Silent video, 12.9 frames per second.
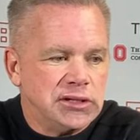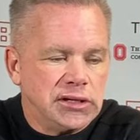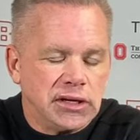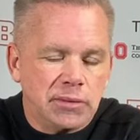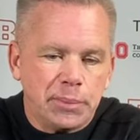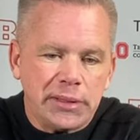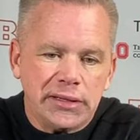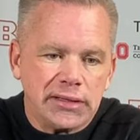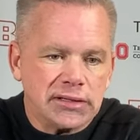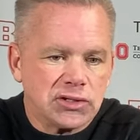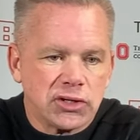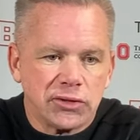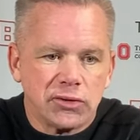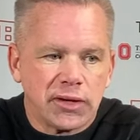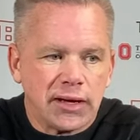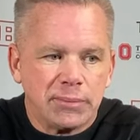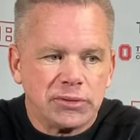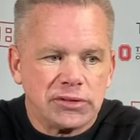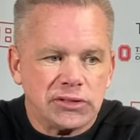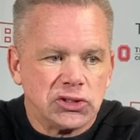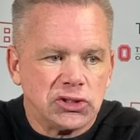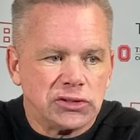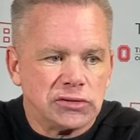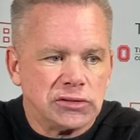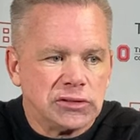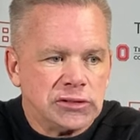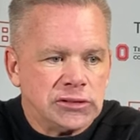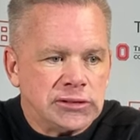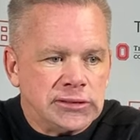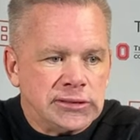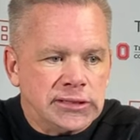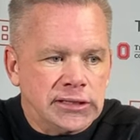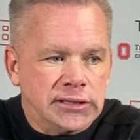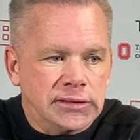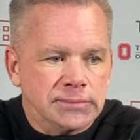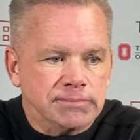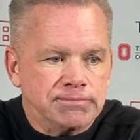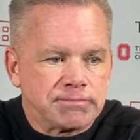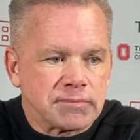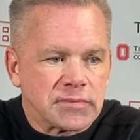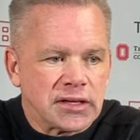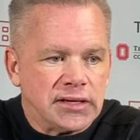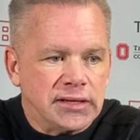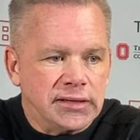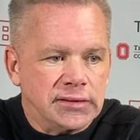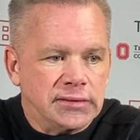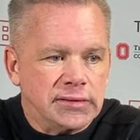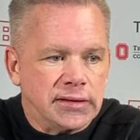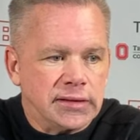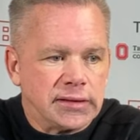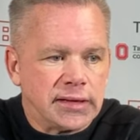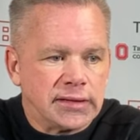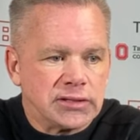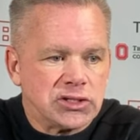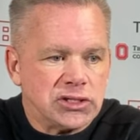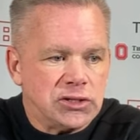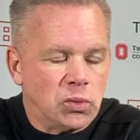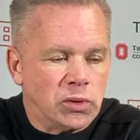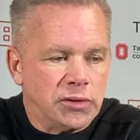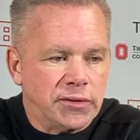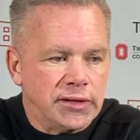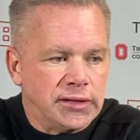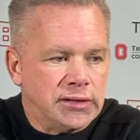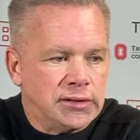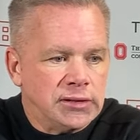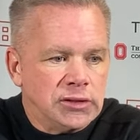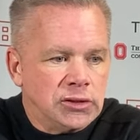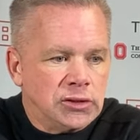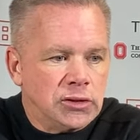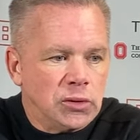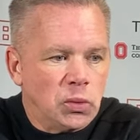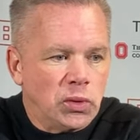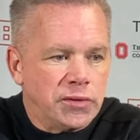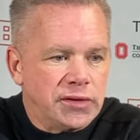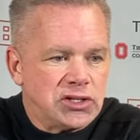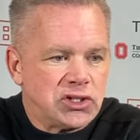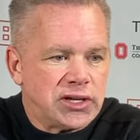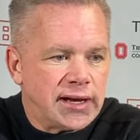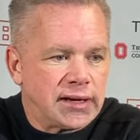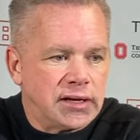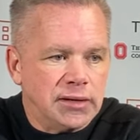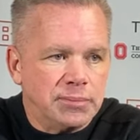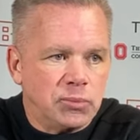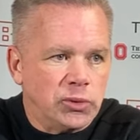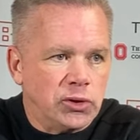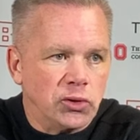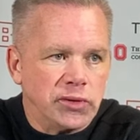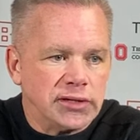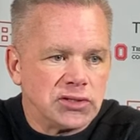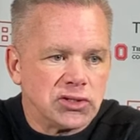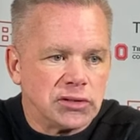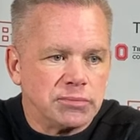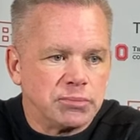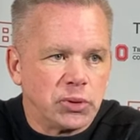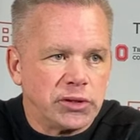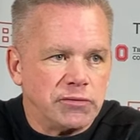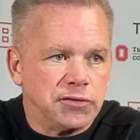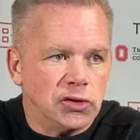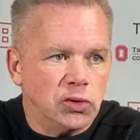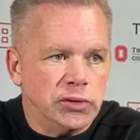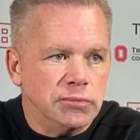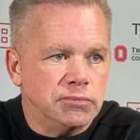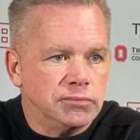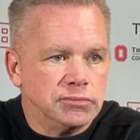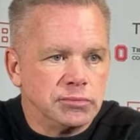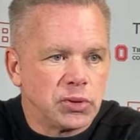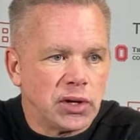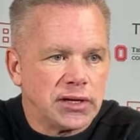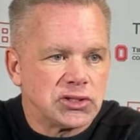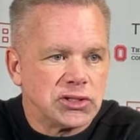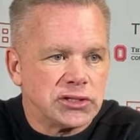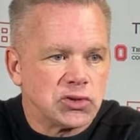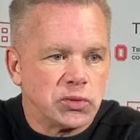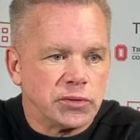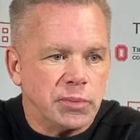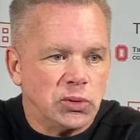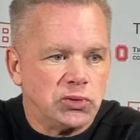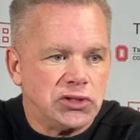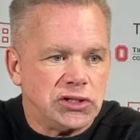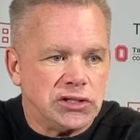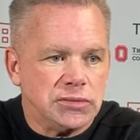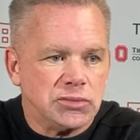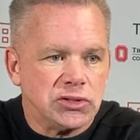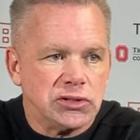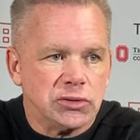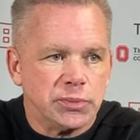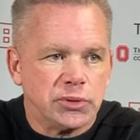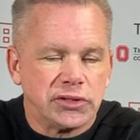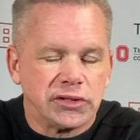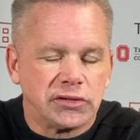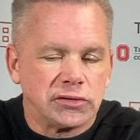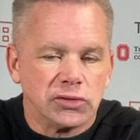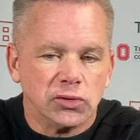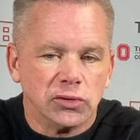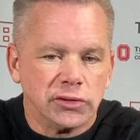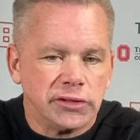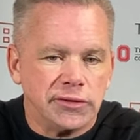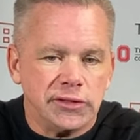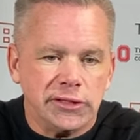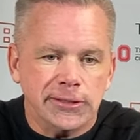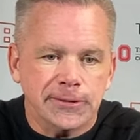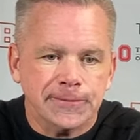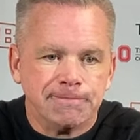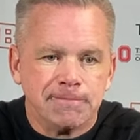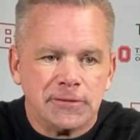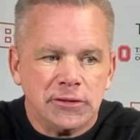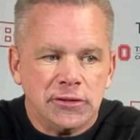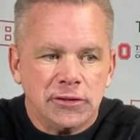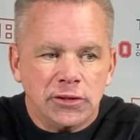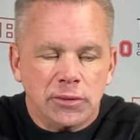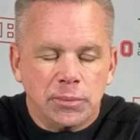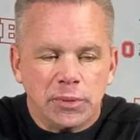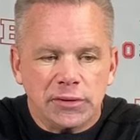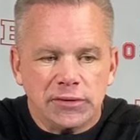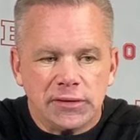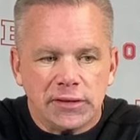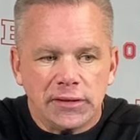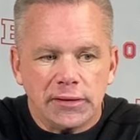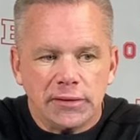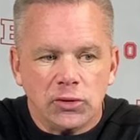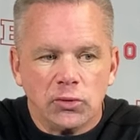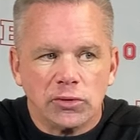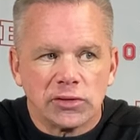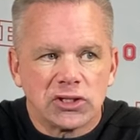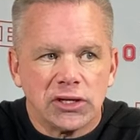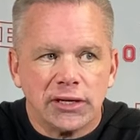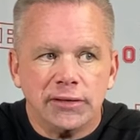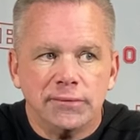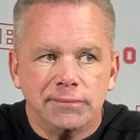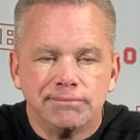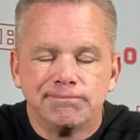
compete against other competition, and kind of see where they stack up. You know, that's a pretty fluid process with most teams here, particularly early in the year. But I know they're excited.